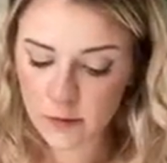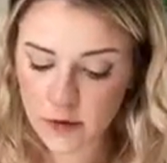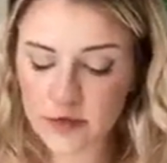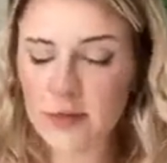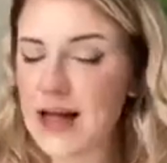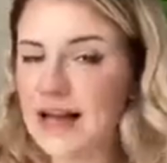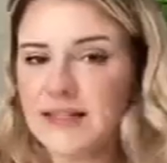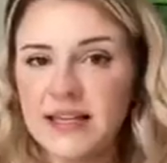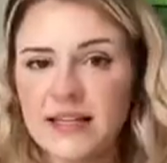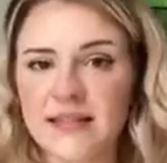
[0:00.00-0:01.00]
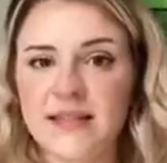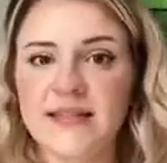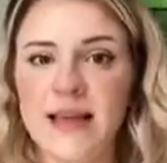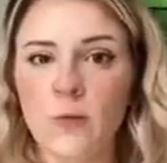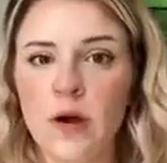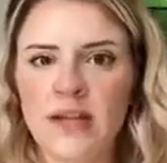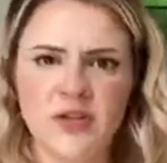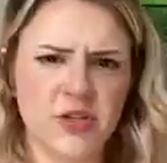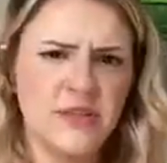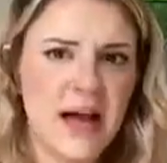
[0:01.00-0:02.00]
With relaxing, it's the same way,
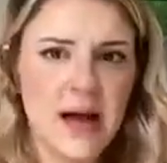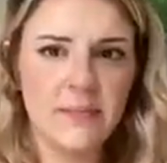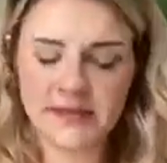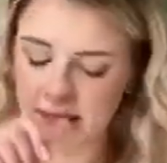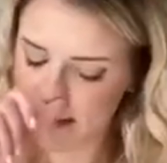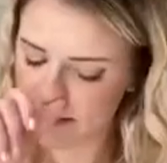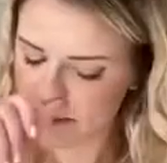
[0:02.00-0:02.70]
it's just opposite.